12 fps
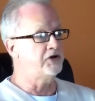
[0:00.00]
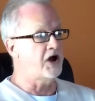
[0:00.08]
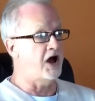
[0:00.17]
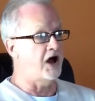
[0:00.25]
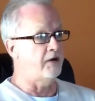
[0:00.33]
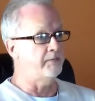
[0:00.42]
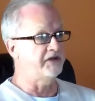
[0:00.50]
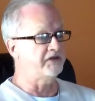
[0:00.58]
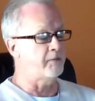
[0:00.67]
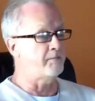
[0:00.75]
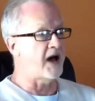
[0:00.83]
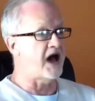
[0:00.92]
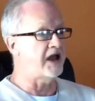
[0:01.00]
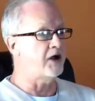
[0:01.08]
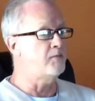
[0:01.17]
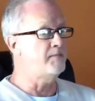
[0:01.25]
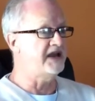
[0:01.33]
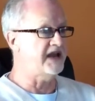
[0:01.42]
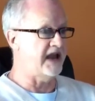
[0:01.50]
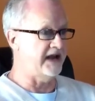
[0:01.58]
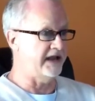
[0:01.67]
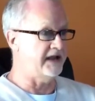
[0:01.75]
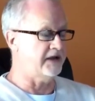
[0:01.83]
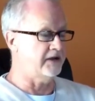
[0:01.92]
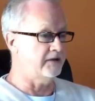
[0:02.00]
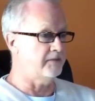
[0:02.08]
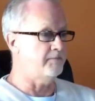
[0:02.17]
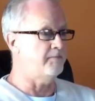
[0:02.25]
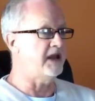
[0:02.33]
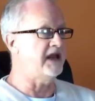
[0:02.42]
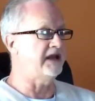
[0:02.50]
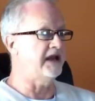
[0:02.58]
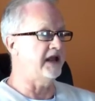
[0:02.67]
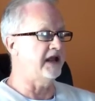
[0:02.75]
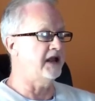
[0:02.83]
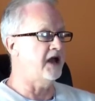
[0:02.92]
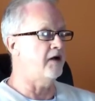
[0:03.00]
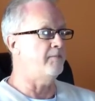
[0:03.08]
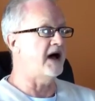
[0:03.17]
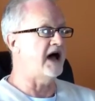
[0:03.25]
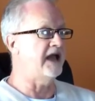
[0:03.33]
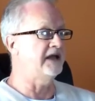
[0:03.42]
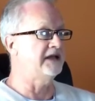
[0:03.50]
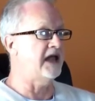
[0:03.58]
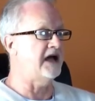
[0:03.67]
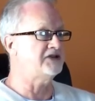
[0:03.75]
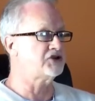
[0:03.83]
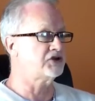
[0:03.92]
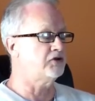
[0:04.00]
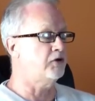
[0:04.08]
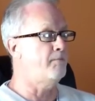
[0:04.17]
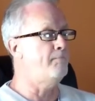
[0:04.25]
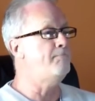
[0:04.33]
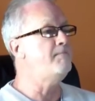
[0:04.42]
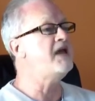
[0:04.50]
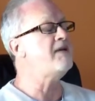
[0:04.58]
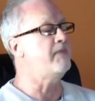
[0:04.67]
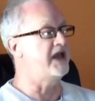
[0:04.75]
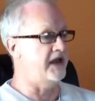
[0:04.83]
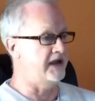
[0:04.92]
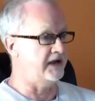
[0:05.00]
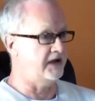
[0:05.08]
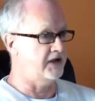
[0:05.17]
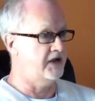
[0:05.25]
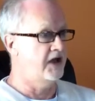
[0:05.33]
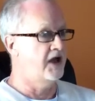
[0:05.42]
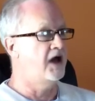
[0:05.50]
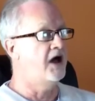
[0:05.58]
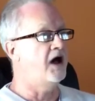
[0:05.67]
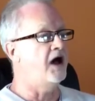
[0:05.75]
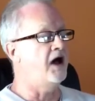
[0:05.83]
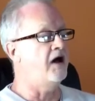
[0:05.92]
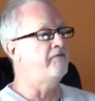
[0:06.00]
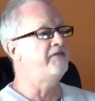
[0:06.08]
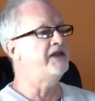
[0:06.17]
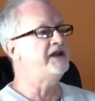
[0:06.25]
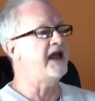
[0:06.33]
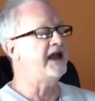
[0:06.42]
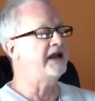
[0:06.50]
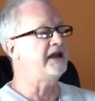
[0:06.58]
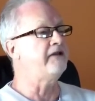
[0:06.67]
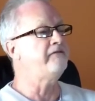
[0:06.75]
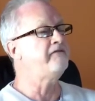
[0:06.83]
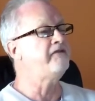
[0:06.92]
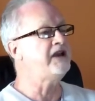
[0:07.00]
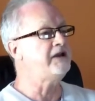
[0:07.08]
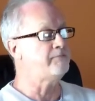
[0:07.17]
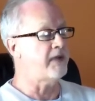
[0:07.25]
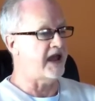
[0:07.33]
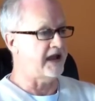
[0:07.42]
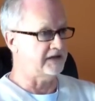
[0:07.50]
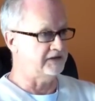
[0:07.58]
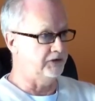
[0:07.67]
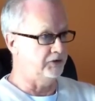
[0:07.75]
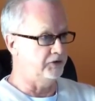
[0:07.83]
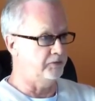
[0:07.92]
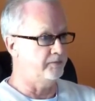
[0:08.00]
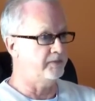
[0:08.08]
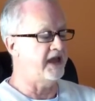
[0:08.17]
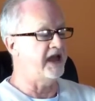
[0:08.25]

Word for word: NuCalm is a biomimetic, meaning a biological mimic of the negative feedback loop